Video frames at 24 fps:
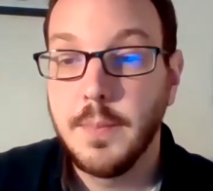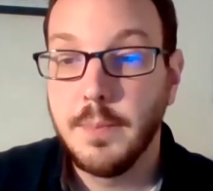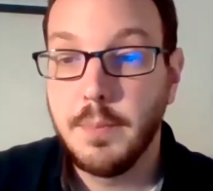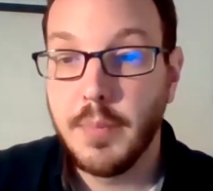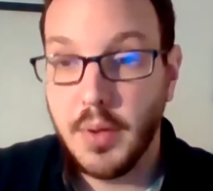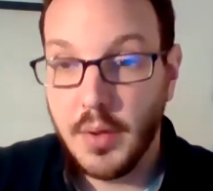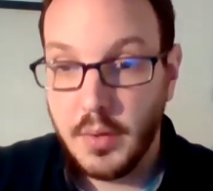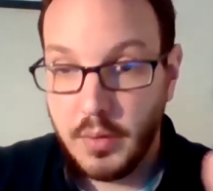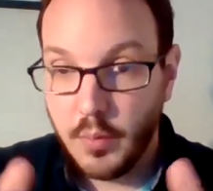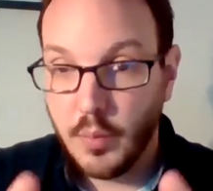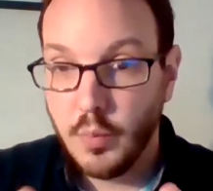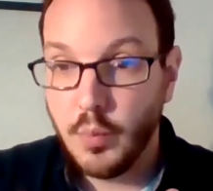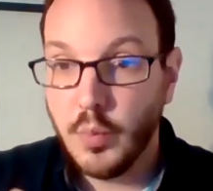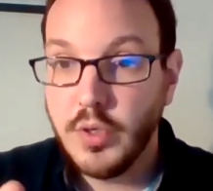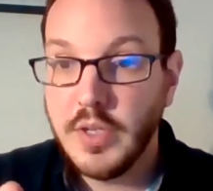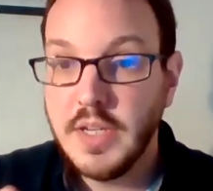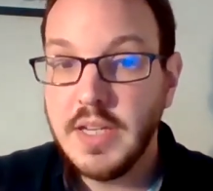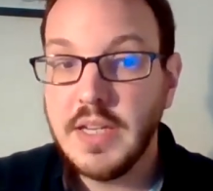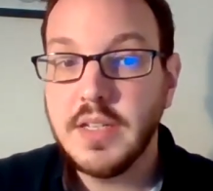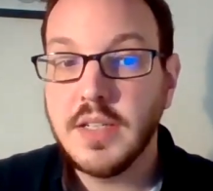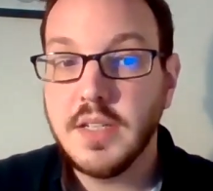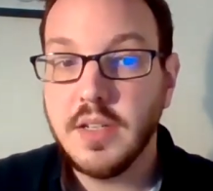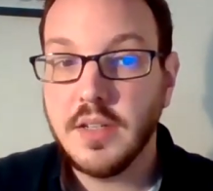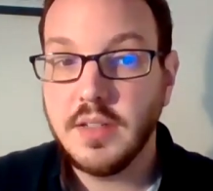But we
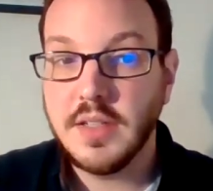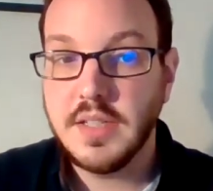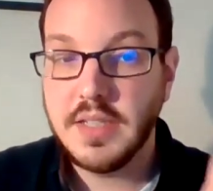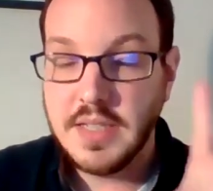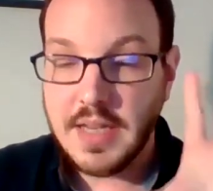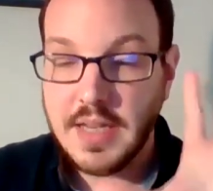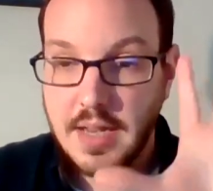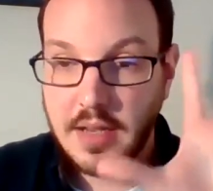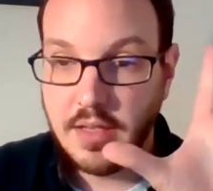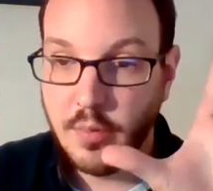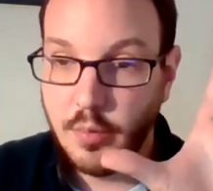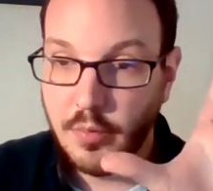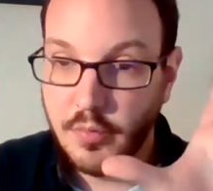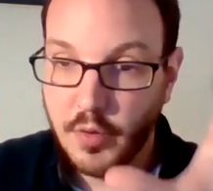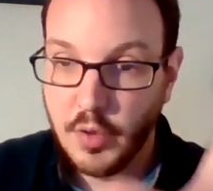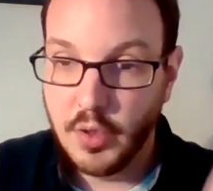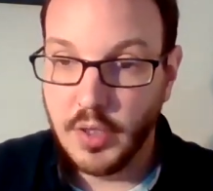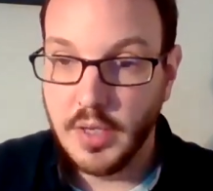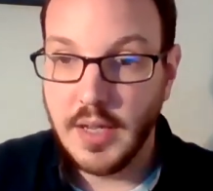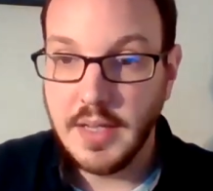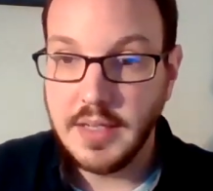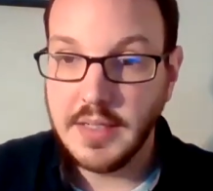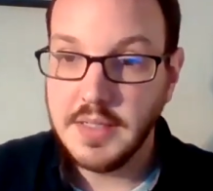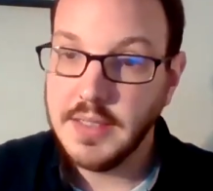need to understand that we've
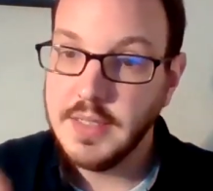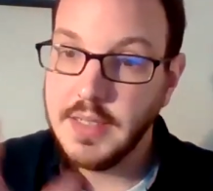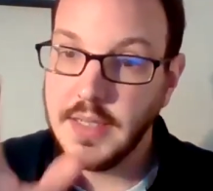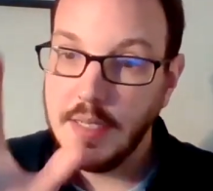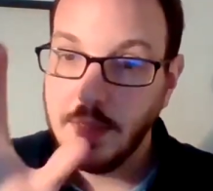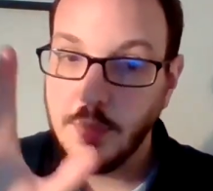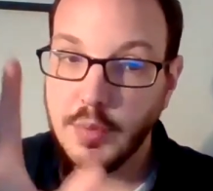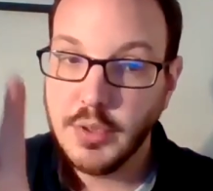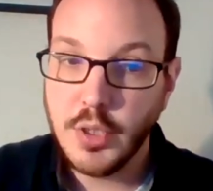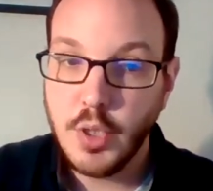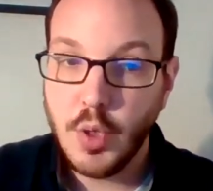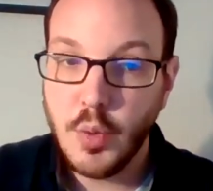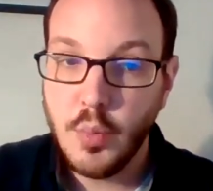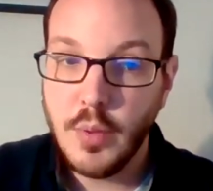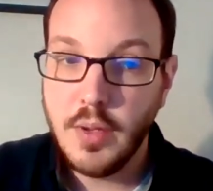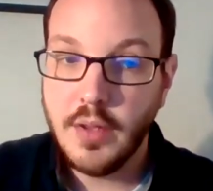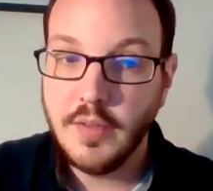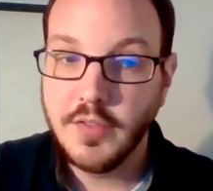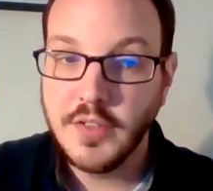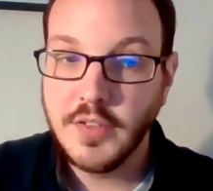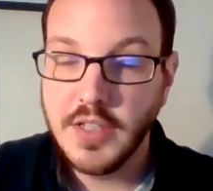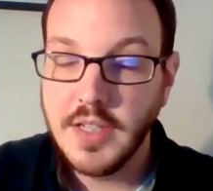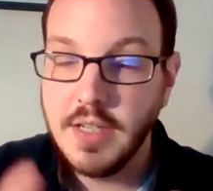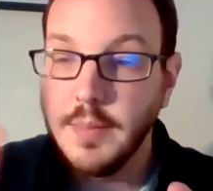got light sleep, slow
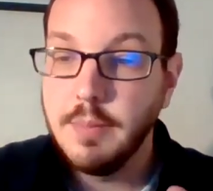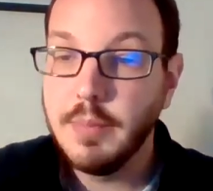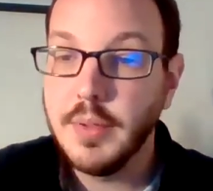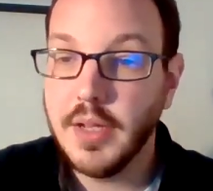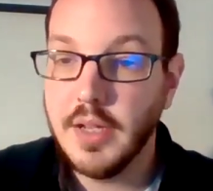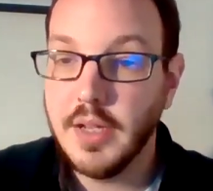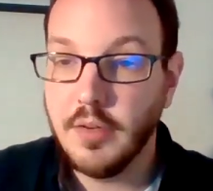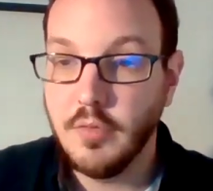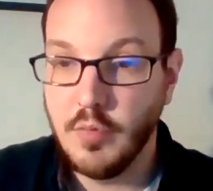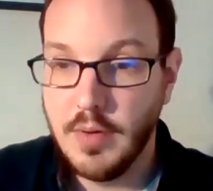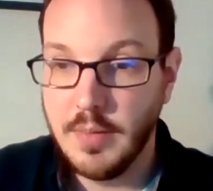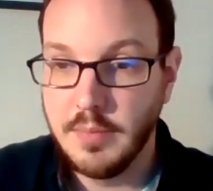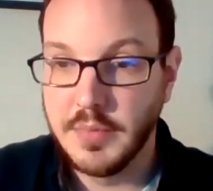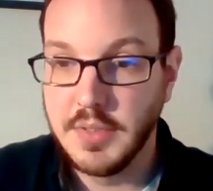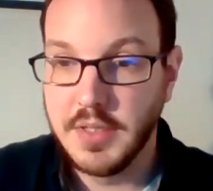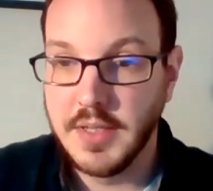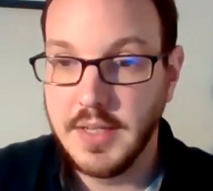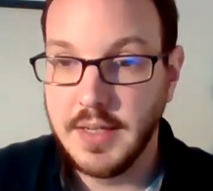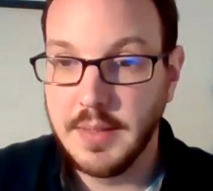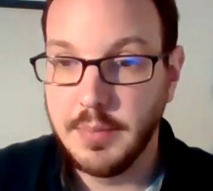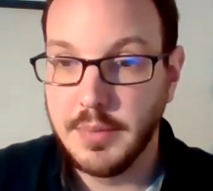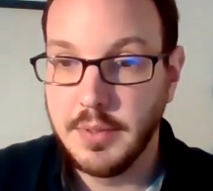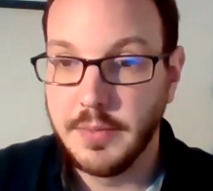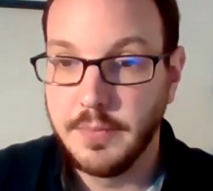wave sleep, and REM
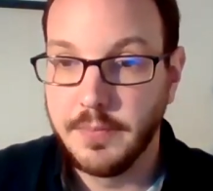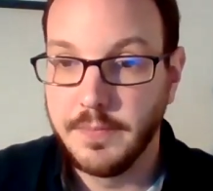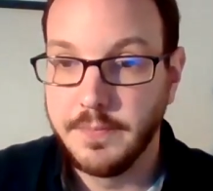sleep.